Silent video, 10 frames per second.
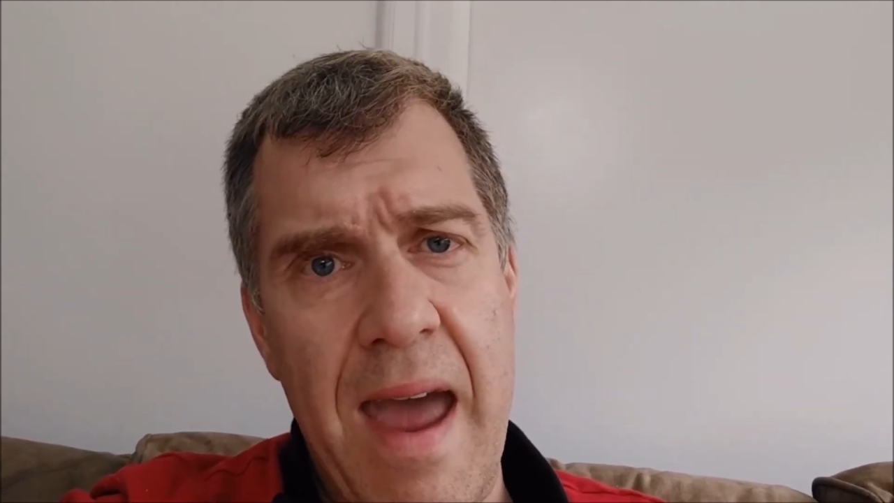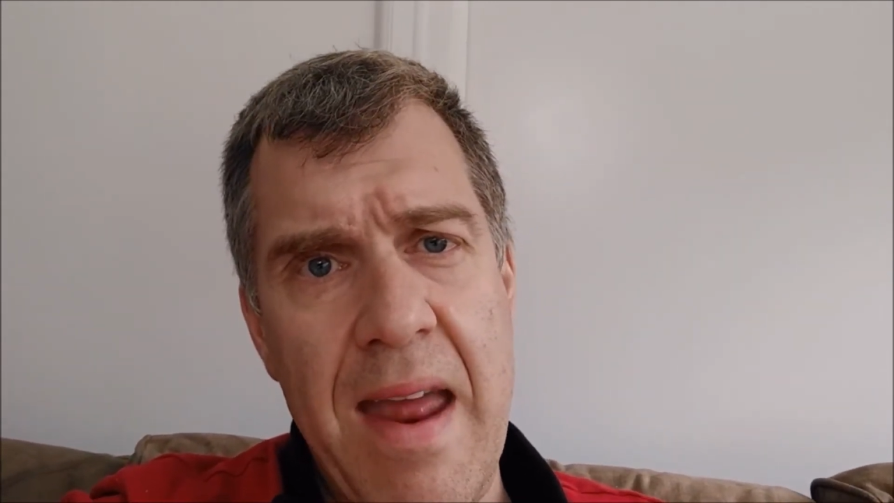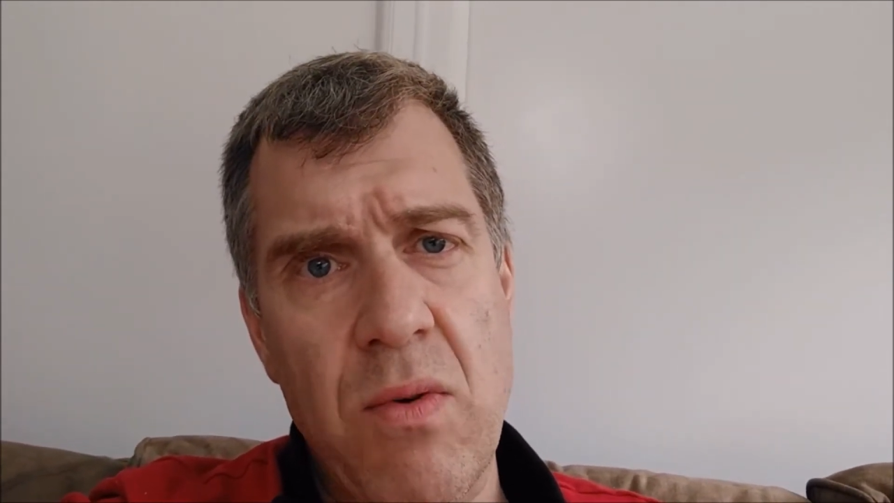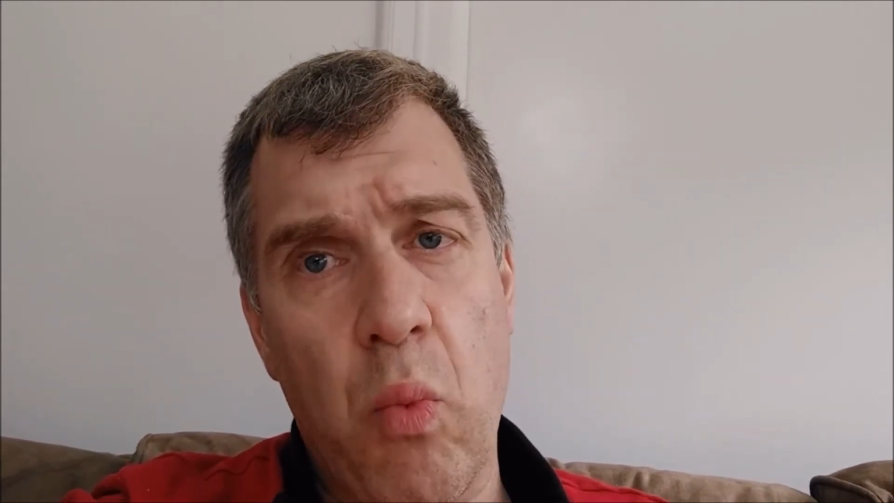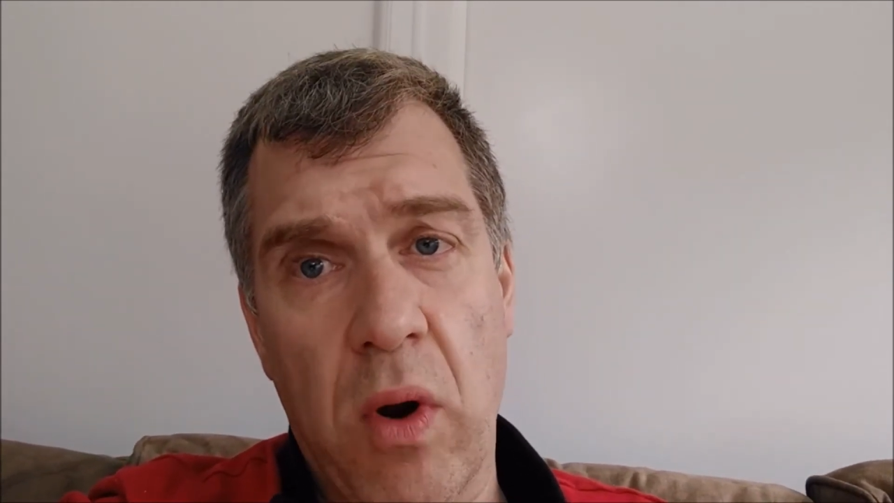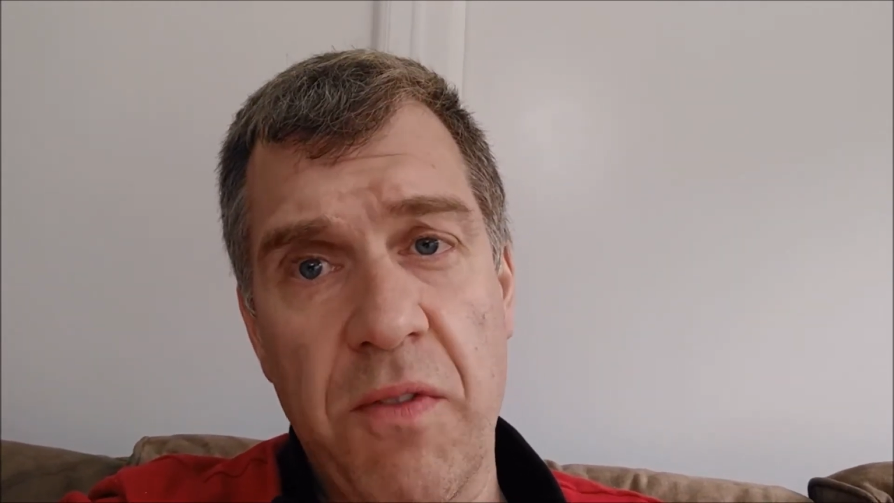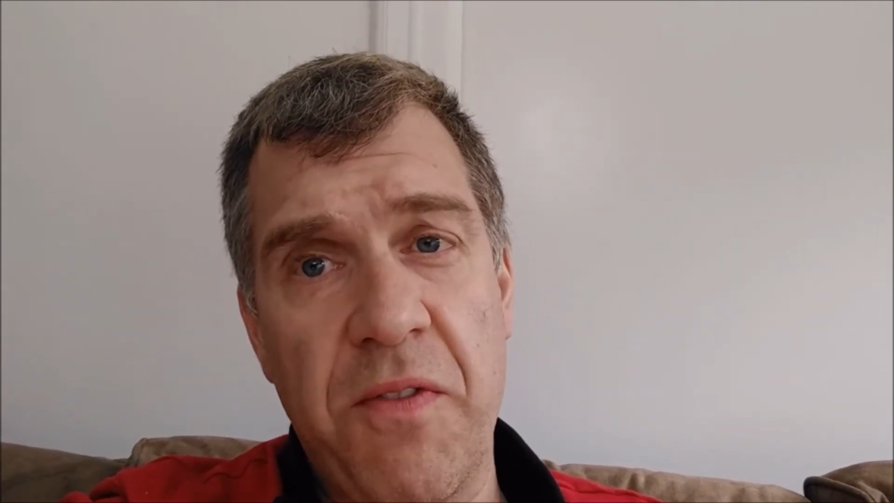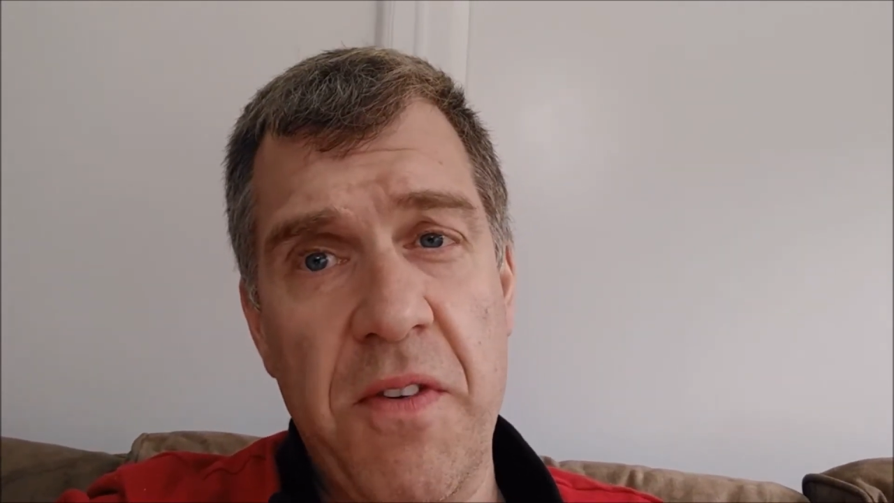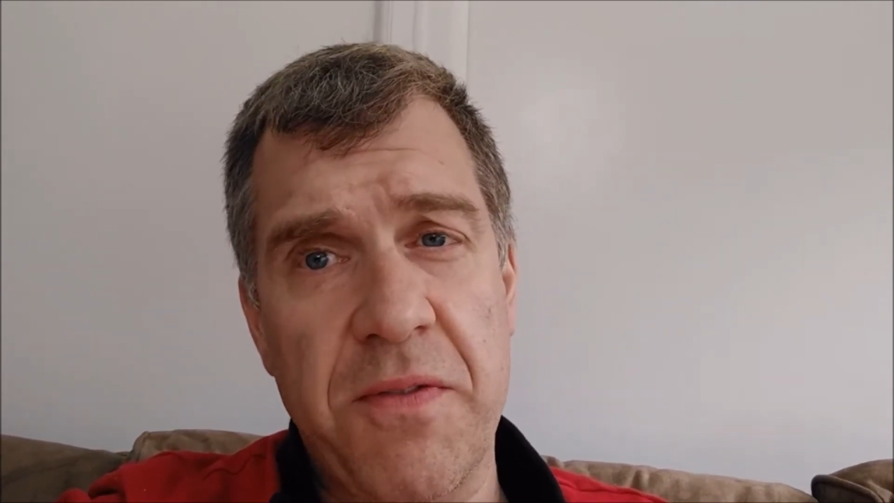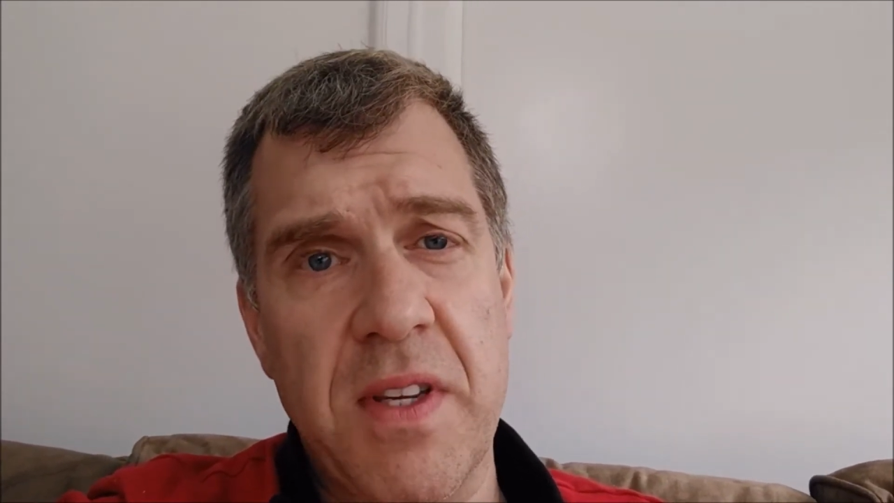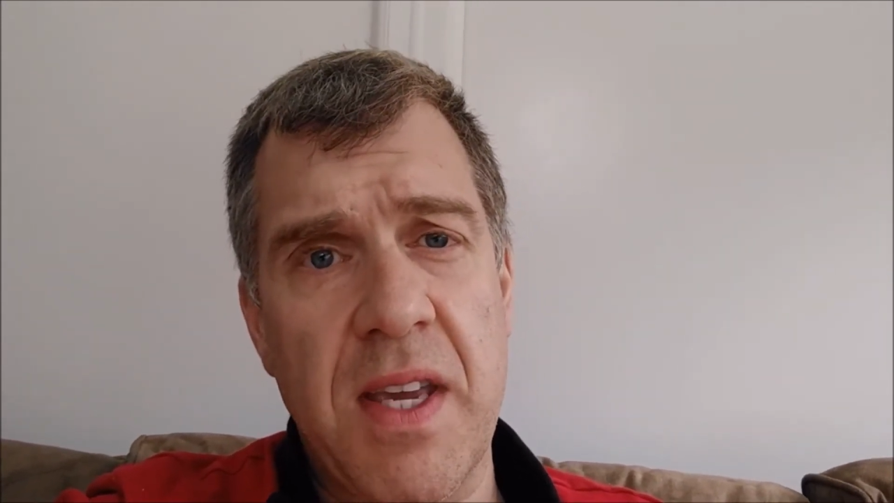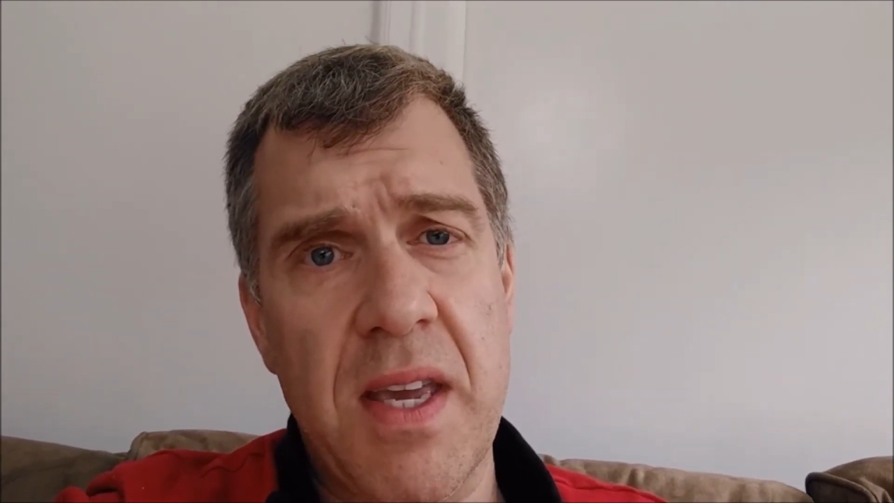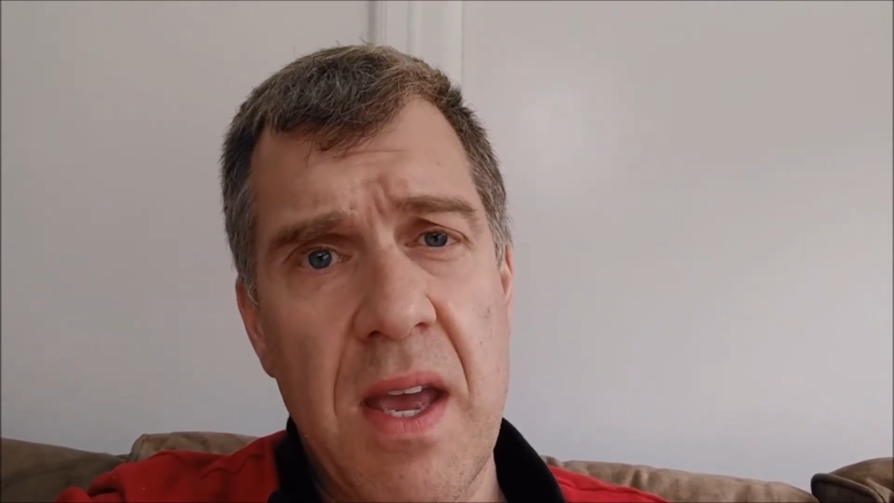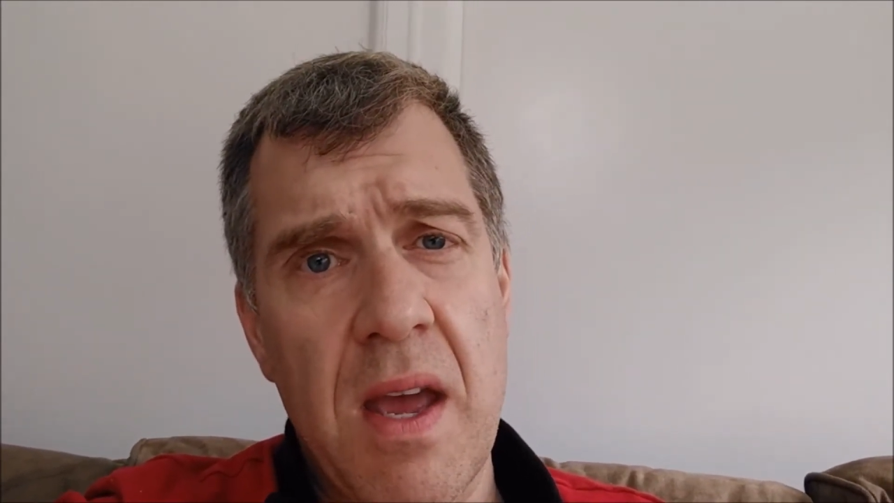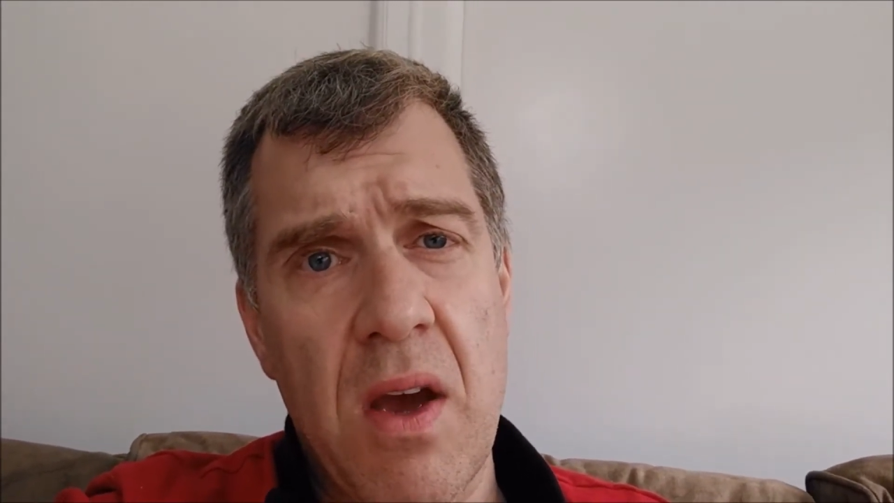
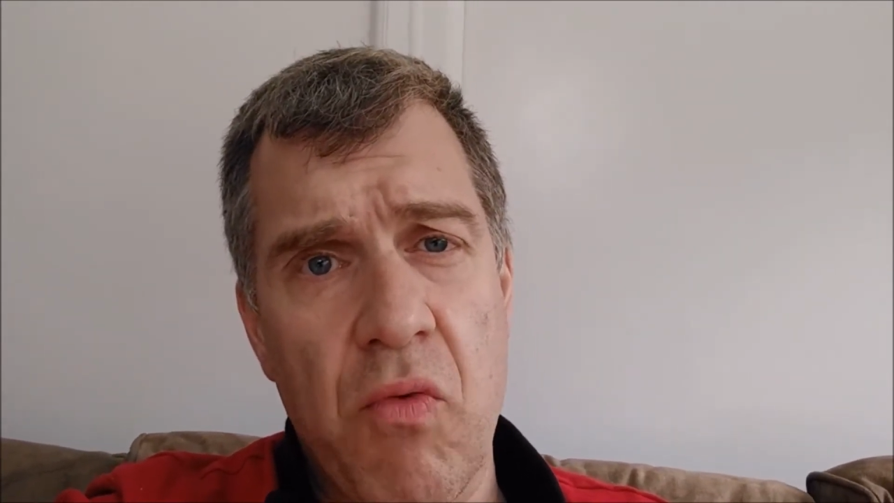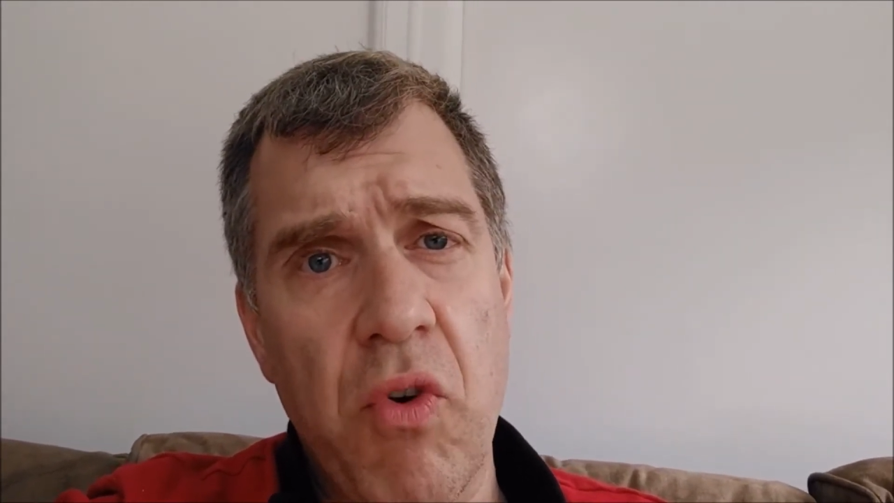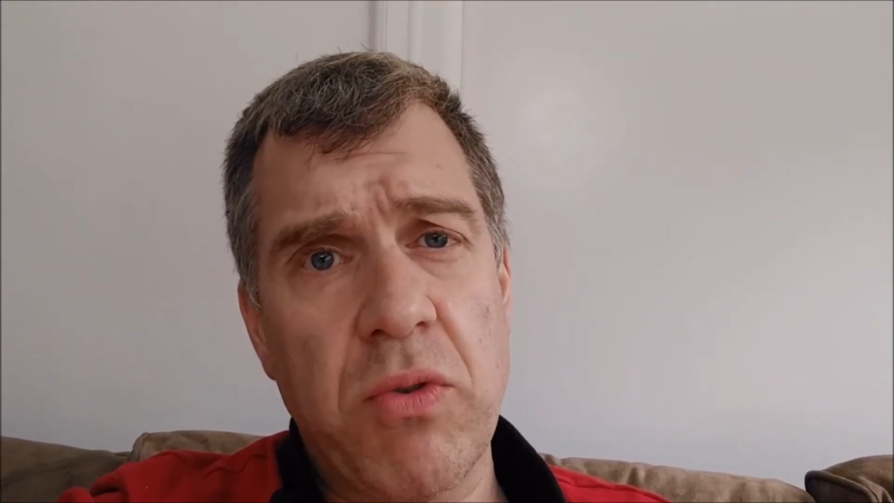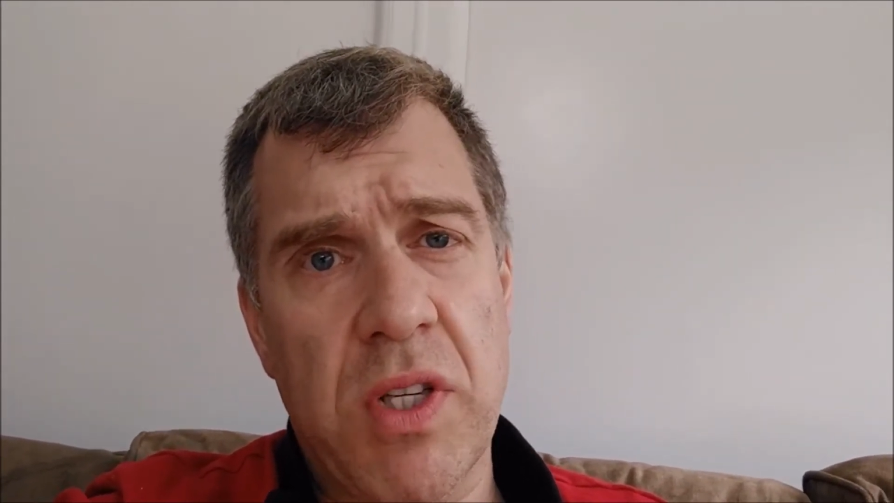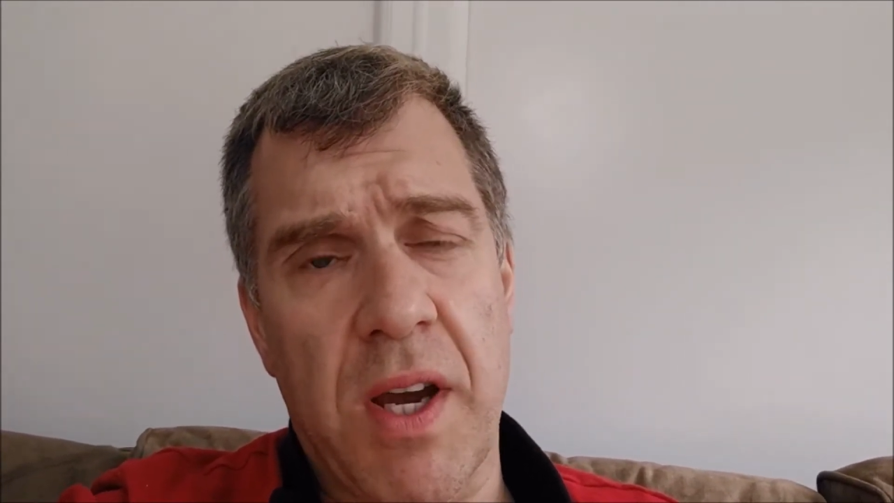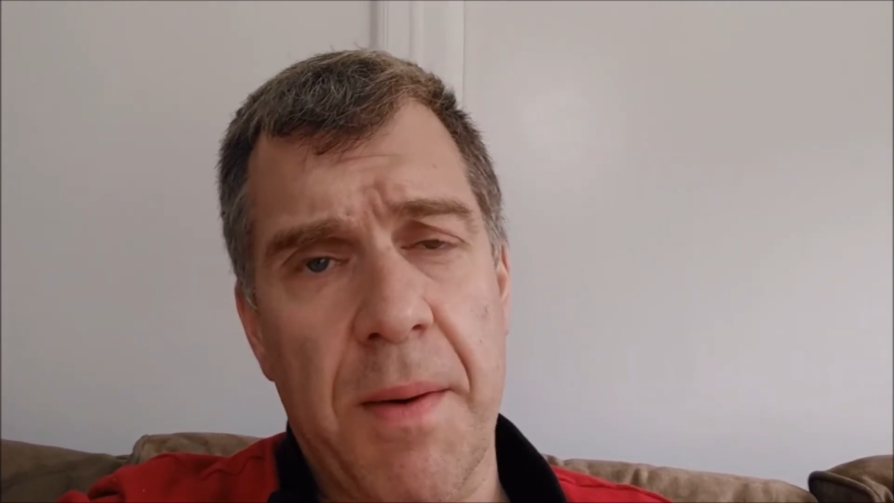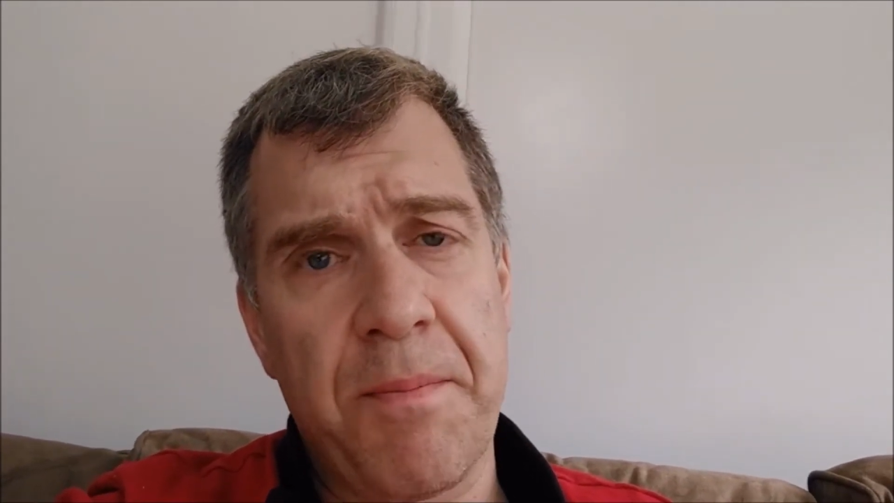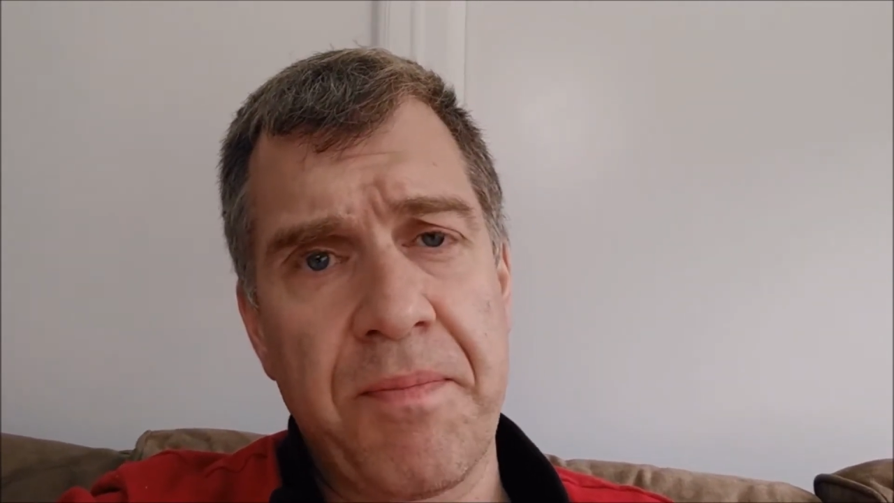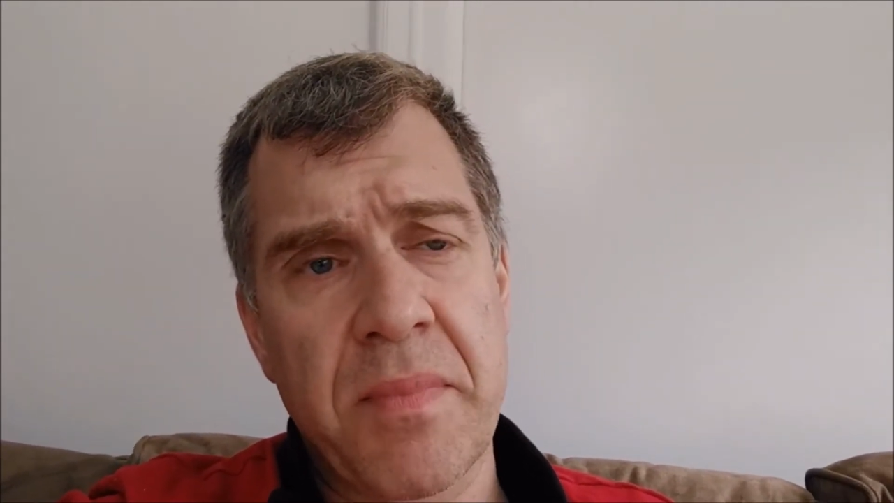N150 router.